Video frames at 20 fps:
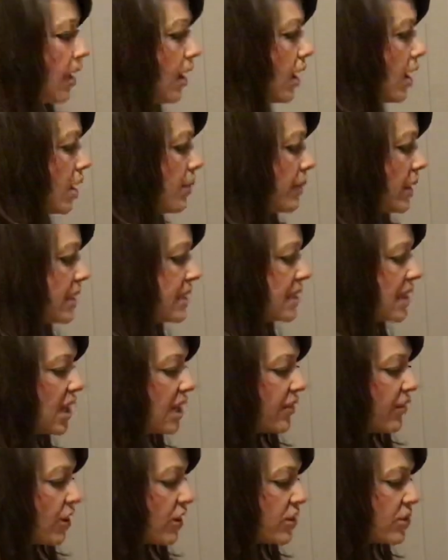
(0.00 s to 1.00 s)
I did
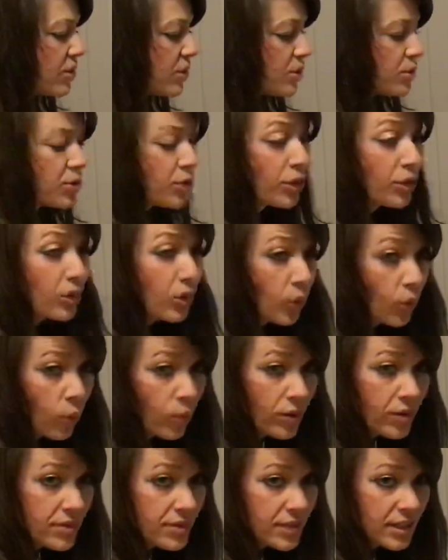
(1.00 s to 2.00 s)
have also during the
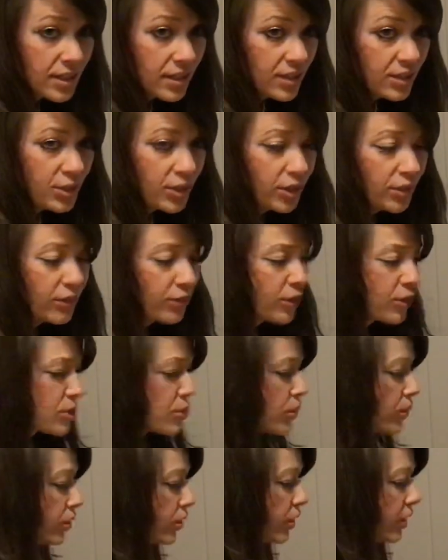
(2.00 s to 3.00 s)
quarantine and during
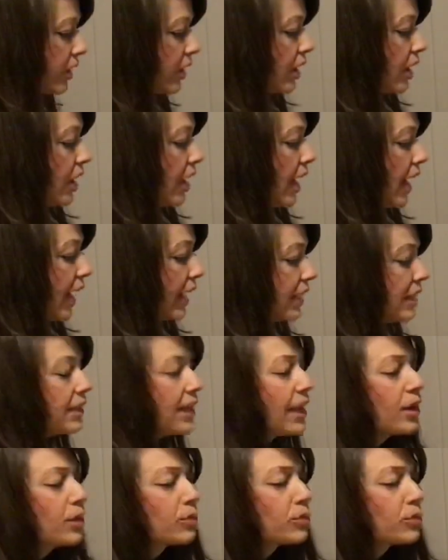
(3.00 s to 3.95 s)
virtual learning, I had a lot